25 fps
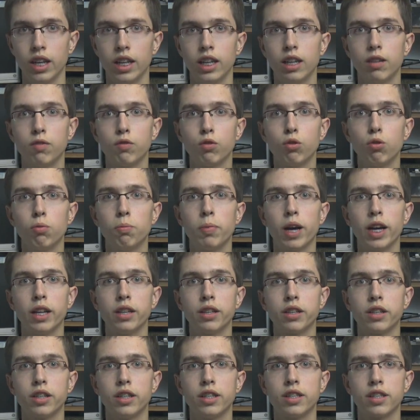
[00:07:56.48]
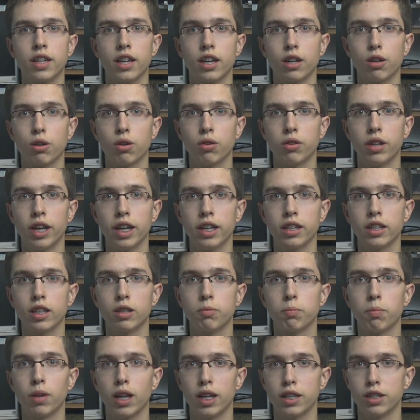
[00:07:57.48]
If two batteries are
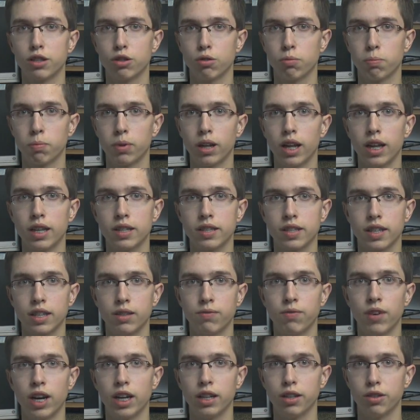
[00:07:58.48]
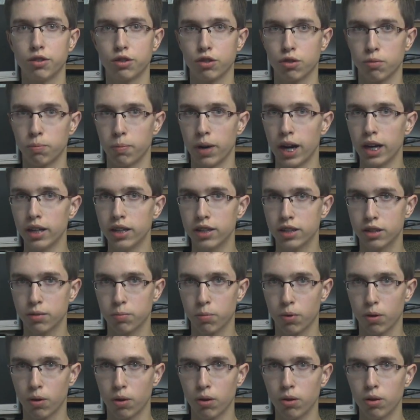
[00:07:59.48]
connected plus to plus and minus to minus
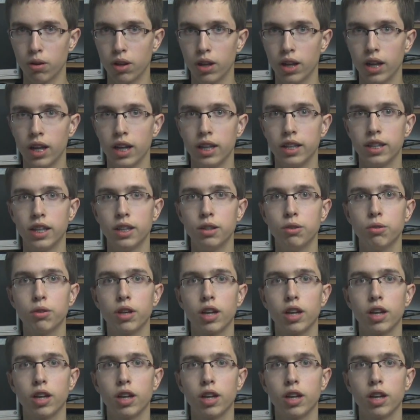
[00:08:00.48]
pole, then you